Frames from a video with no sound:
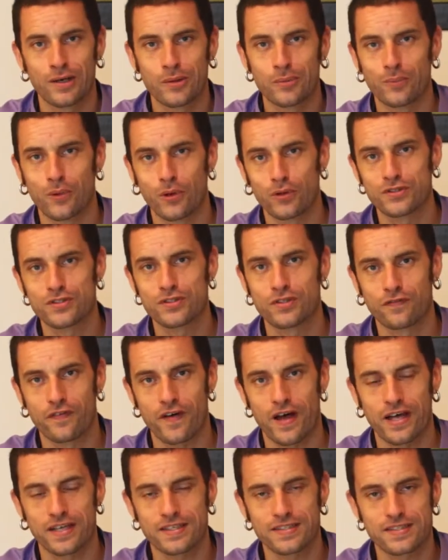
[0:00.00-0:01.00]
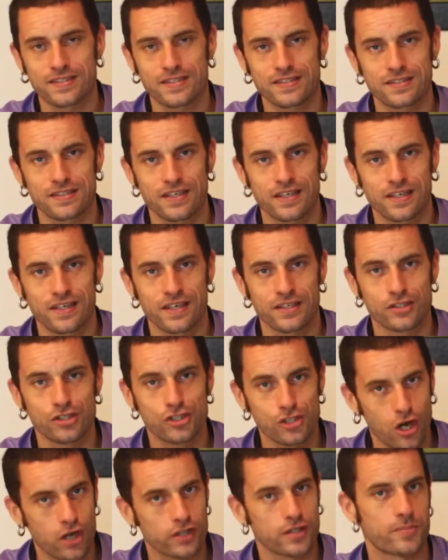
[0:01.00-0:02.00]
most of us
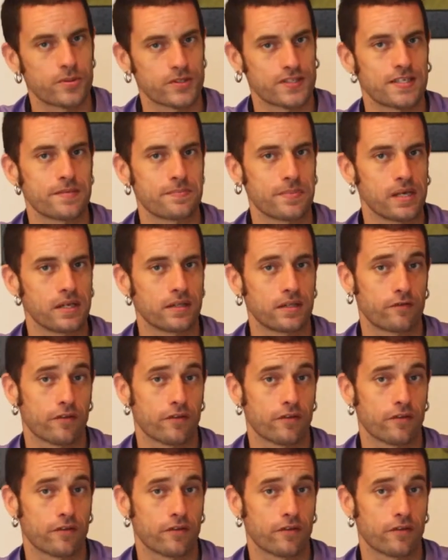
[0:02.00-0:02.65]
enjoy the possibility